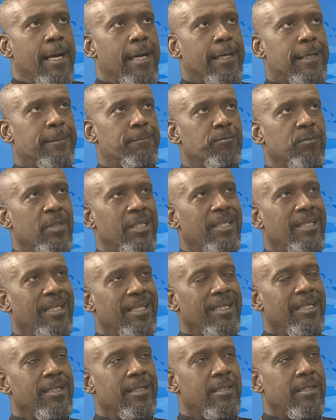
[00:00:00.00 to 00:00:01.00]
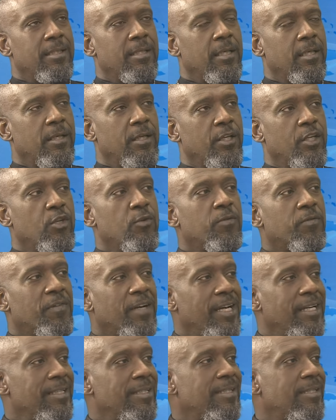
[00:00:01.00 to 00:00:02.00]
The thing is, you
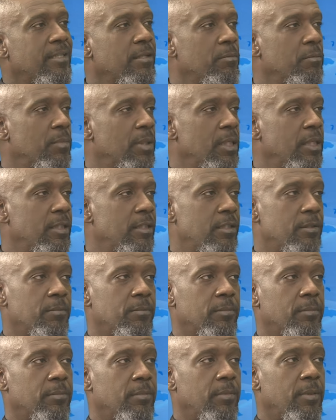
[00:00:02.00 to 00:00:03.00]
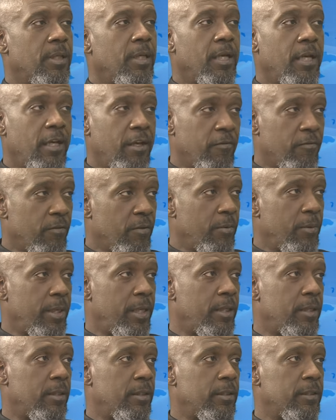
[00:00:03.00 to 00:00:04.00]
find symbolism
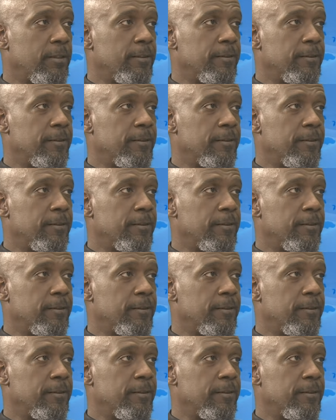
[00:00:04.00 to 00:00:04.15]
everywhere.